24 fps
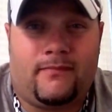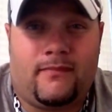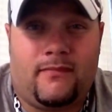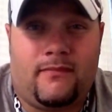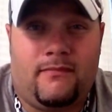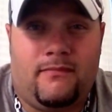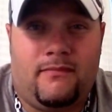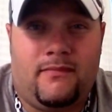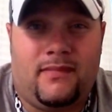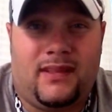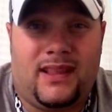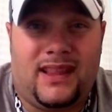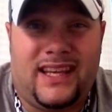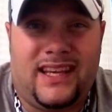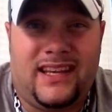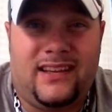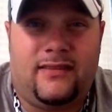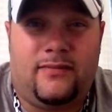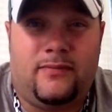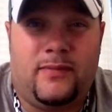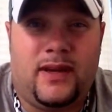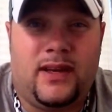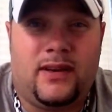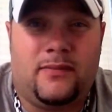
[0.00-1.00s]

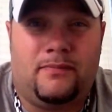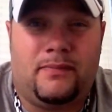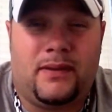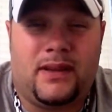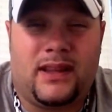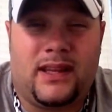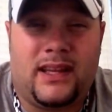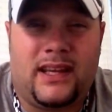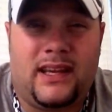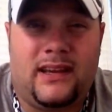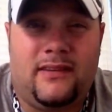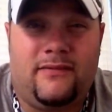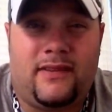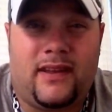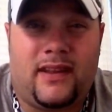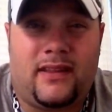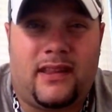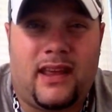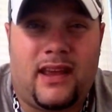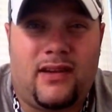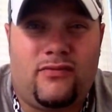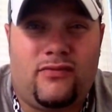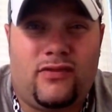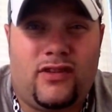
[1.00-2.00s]
leads me to believe that
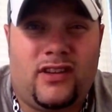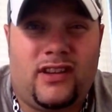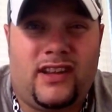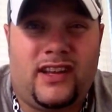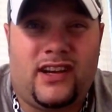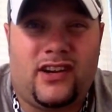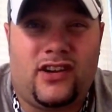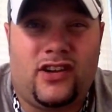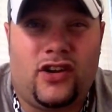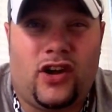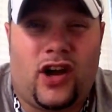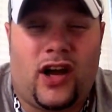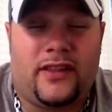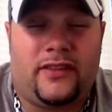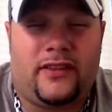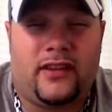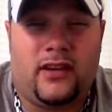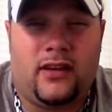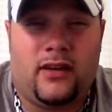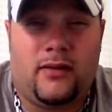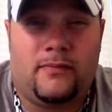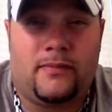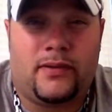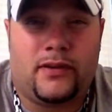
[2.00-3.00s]
they really are not the
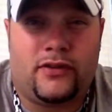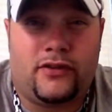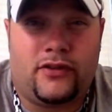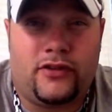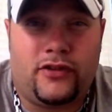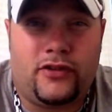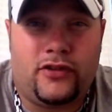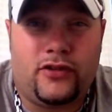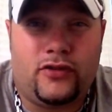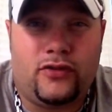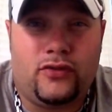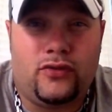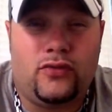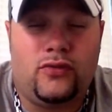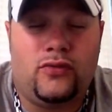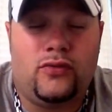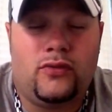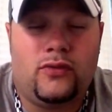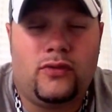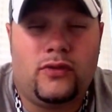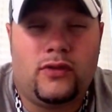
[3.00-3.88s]
number 2